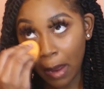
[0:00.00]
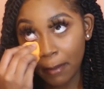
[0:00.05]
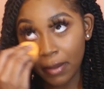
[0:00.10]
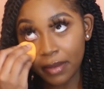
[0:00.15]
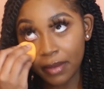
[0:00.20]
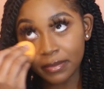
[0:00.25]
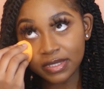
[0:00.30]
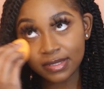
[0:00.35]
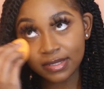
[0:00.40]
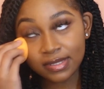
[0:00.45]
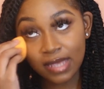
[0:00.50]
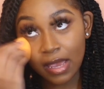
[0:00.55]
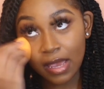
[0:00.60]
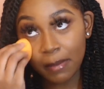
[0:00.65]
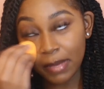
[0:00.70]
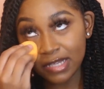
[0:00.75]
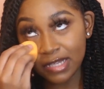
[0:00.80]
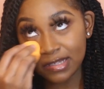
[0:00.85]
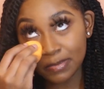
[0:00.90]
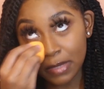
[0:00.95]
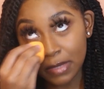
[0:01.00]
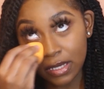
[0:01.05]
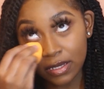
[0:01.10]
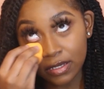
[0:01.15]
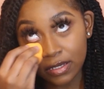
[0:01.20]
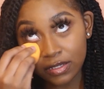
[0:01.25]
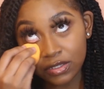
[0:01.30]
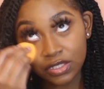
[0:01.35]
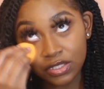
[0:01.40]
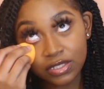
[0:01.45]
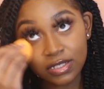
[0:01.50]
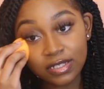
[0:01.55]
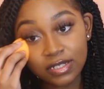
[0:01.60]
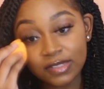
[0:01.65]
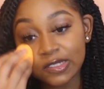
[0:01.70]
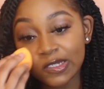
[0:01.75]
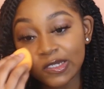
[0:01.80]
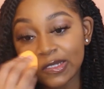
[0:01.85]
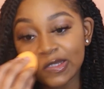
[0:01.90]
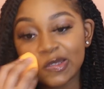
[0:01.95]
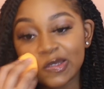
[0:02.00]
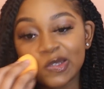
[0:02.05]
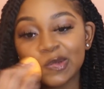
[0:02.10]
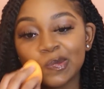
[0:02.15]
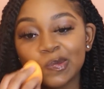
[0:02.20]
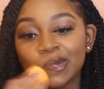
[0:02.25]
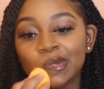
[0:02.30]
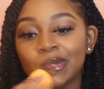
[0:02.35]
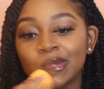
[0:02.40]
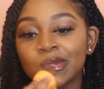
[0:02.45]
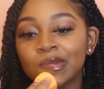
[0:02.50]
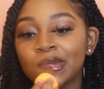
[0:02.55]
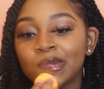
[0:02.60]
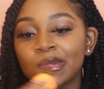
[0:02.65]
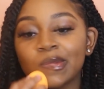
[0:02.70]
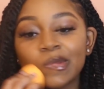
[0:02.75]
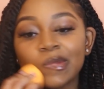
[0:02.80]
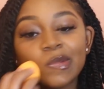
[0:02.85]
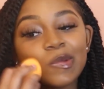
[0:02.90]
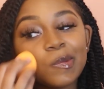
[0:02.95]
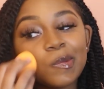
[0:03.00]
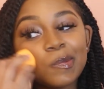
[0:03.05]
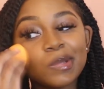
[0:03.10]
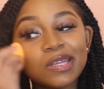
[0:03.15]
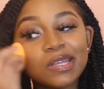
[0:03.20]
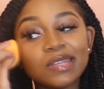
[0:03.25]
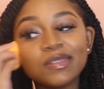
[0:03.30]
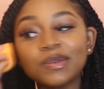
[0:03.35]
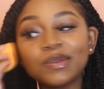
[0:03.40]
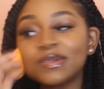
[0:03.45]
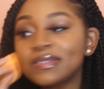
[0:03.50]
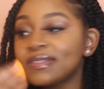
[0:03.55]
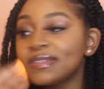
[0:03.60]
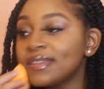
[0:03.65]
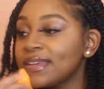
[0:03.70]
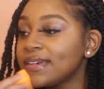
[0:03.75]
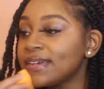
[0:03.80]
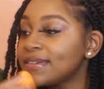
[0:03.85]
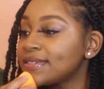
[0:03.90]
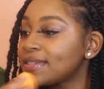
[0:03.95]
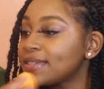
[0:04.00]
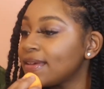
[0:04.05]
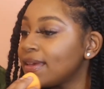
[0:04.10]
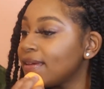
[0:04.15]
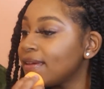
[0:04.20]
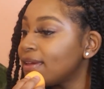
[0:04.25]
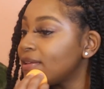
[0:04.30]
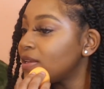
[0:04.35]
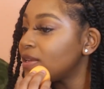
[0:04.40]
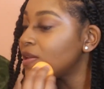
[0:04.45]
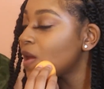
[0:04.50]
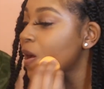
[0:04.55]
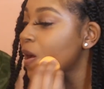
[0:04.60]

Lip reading: I'm gonna just take my sponge and just blend those things in.